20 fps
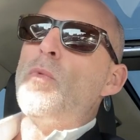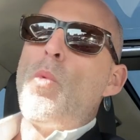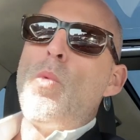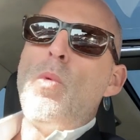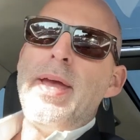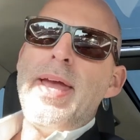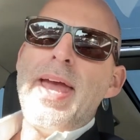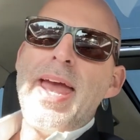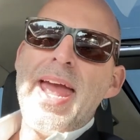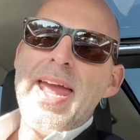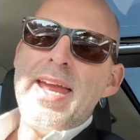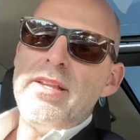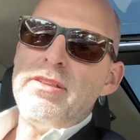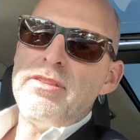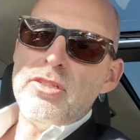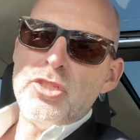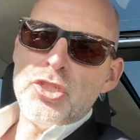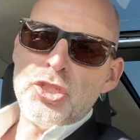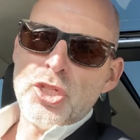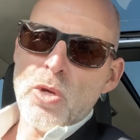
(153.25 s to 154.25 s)
we're
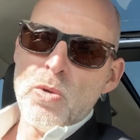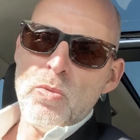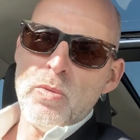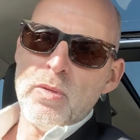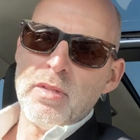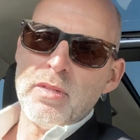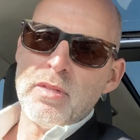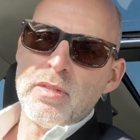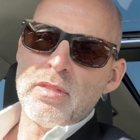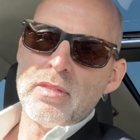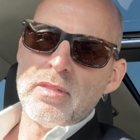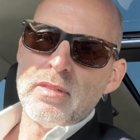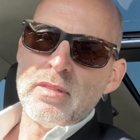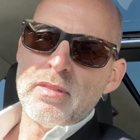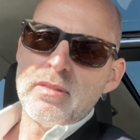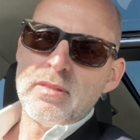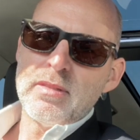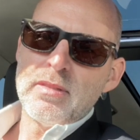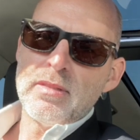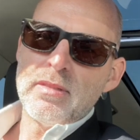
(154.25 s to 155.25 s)
heads and shoulders
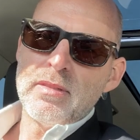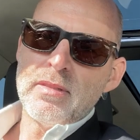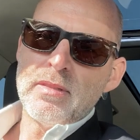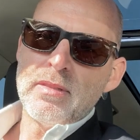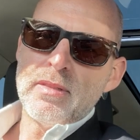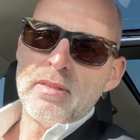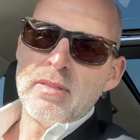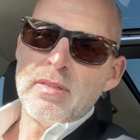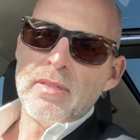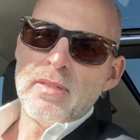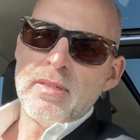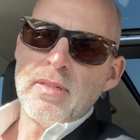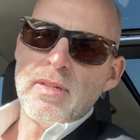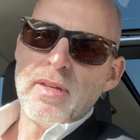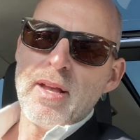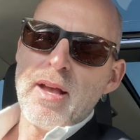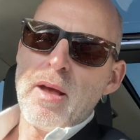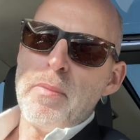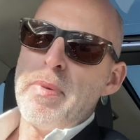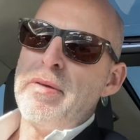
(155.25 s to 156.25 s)

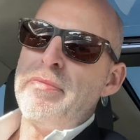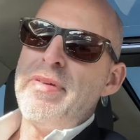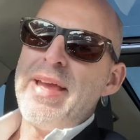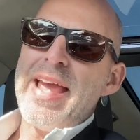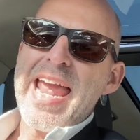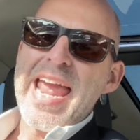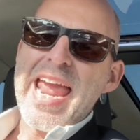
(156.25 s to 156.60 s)
above